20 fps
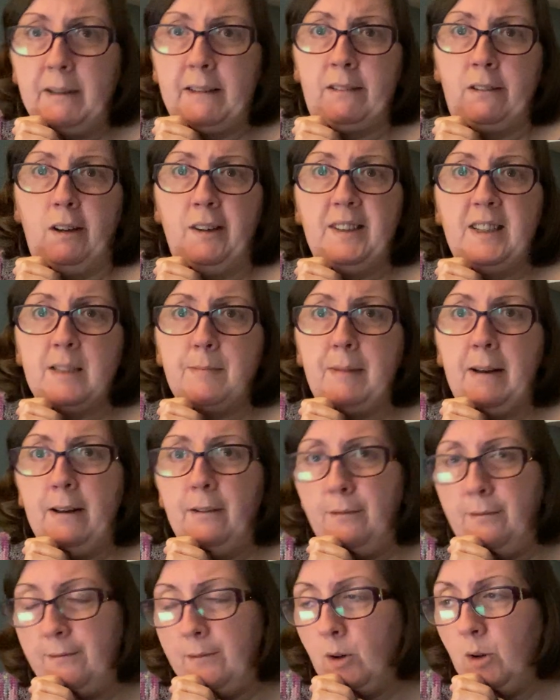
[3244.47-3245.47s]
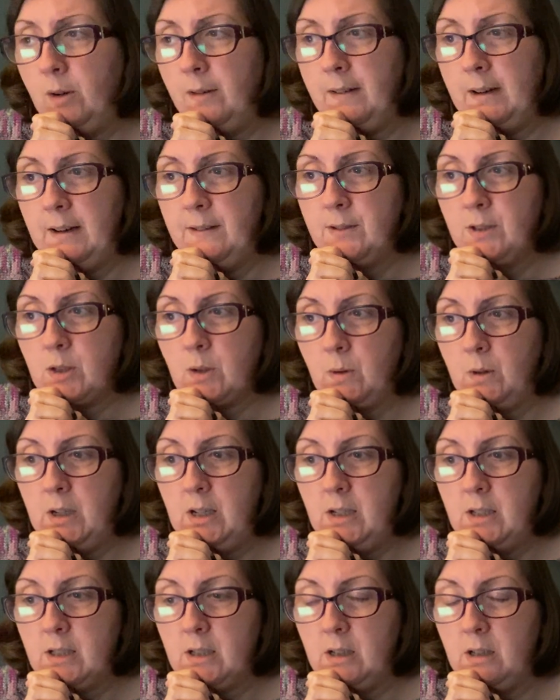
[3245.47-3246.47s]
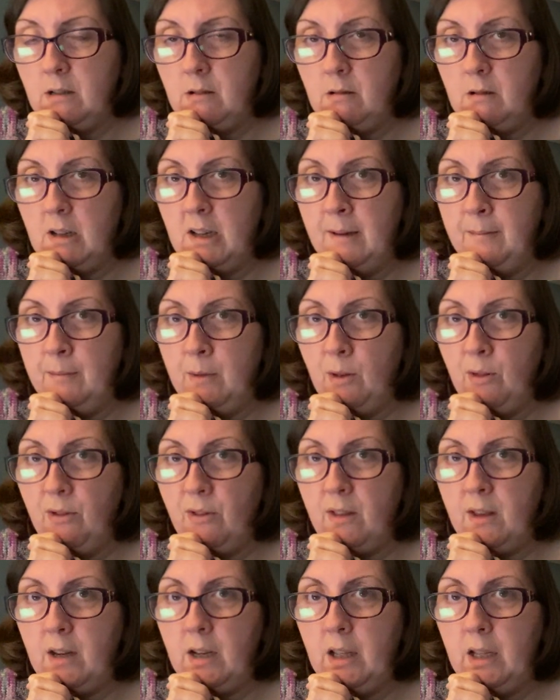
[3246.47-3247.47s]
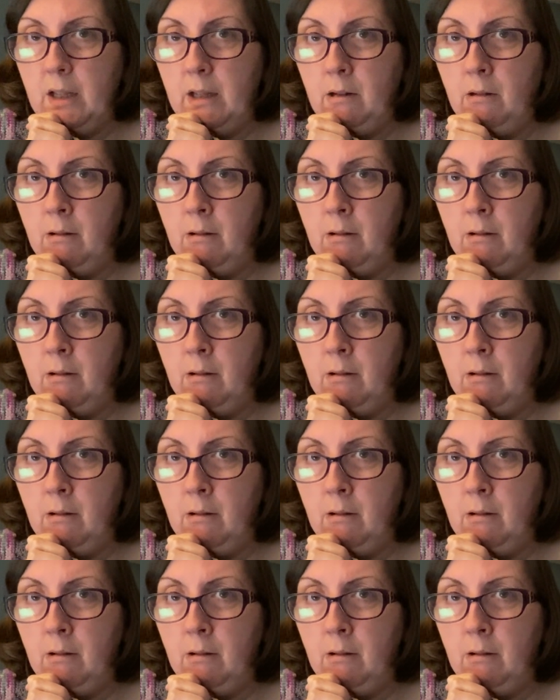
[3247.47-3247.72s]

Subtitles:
god, that's about 4 or 5 squares a month, isn't it?